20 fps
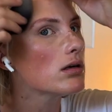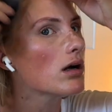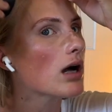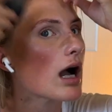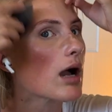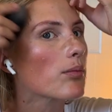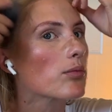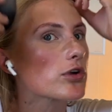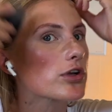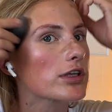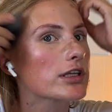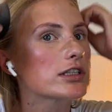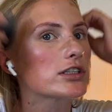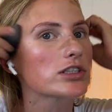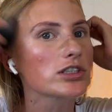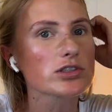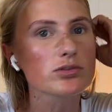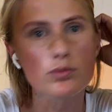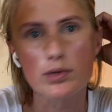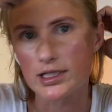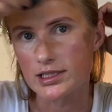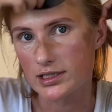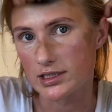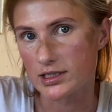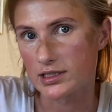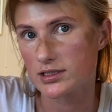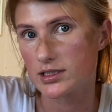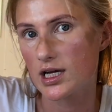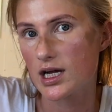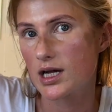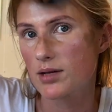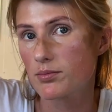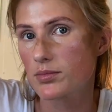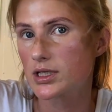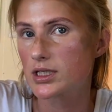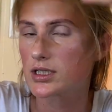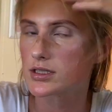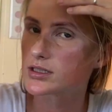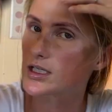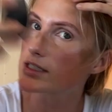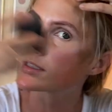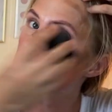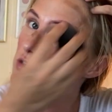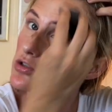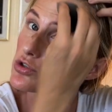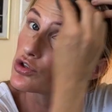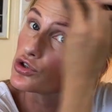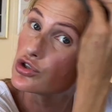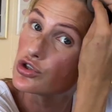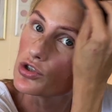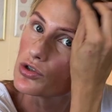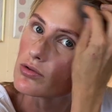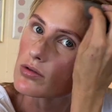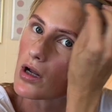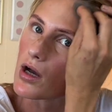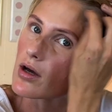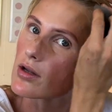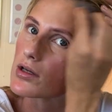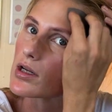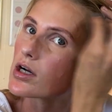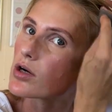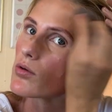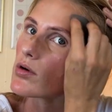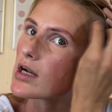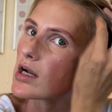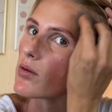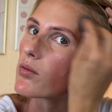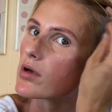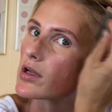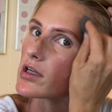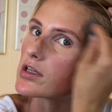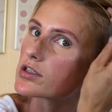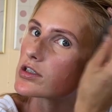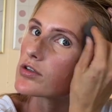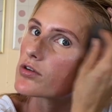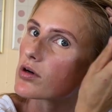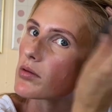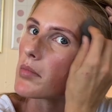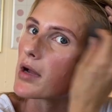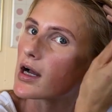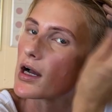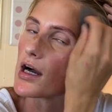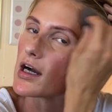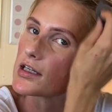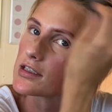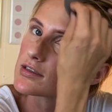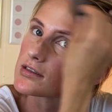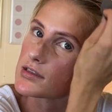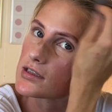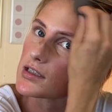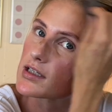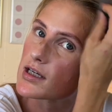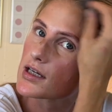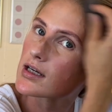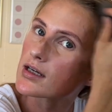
I'm really just wasting time because I do not know what I want to do on my eyes today.